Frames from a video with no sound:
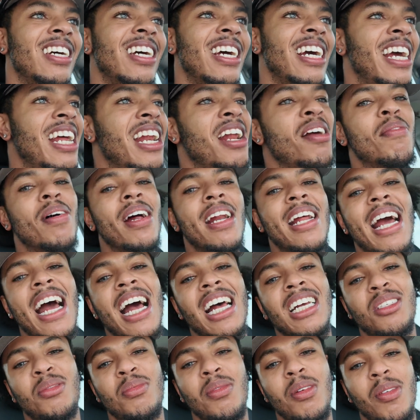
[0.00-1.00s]
Anybody
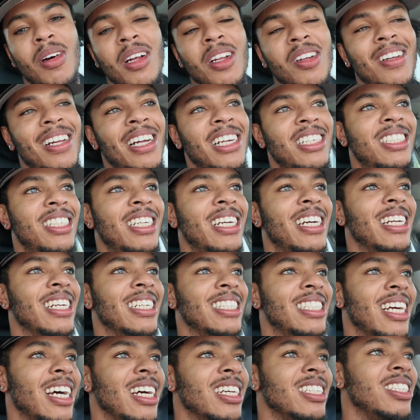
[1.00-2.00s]
asks me whether they should get a
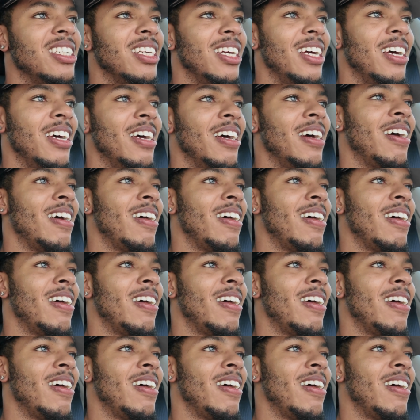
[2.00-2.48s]
Tesla?